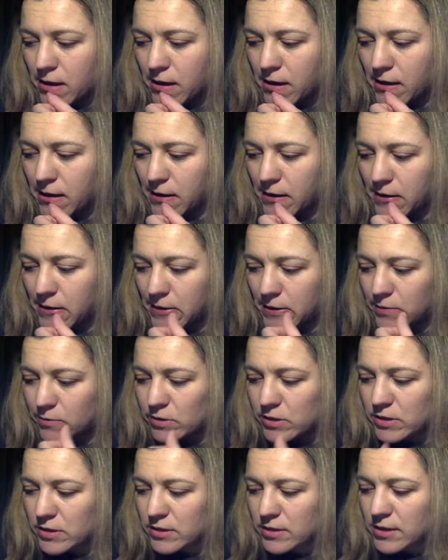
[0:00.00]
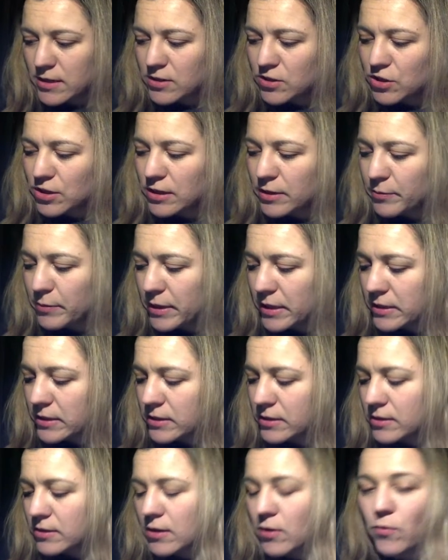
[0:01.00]
uh, which essentially
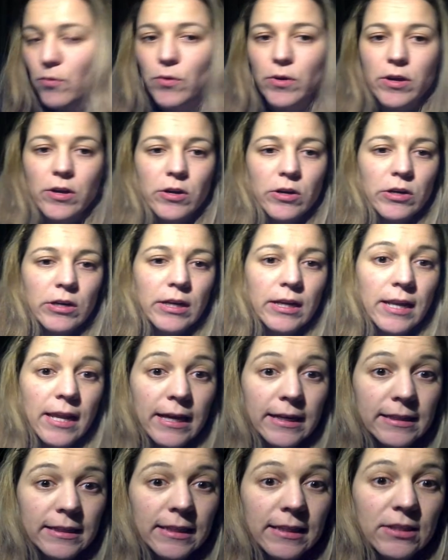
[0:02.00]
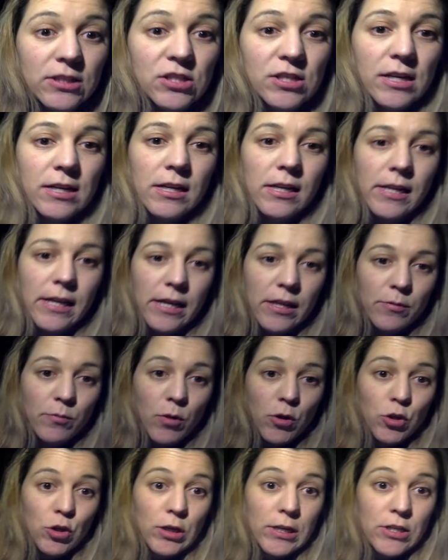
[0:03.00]
means that we are neglecting channel length
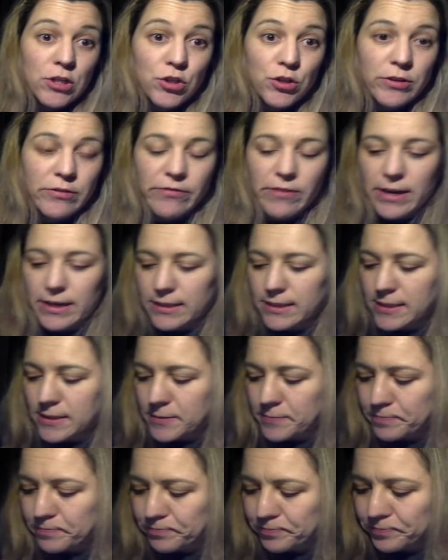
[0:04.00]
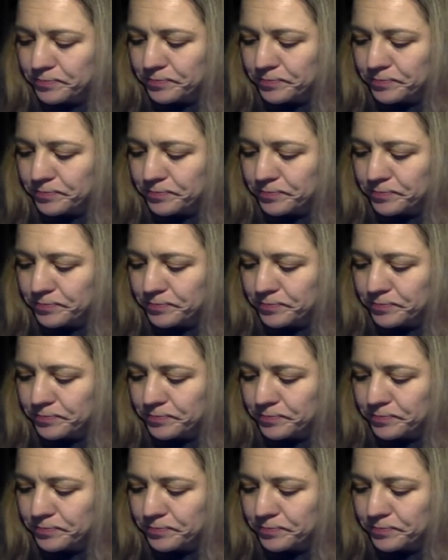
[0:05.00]
modulation effects.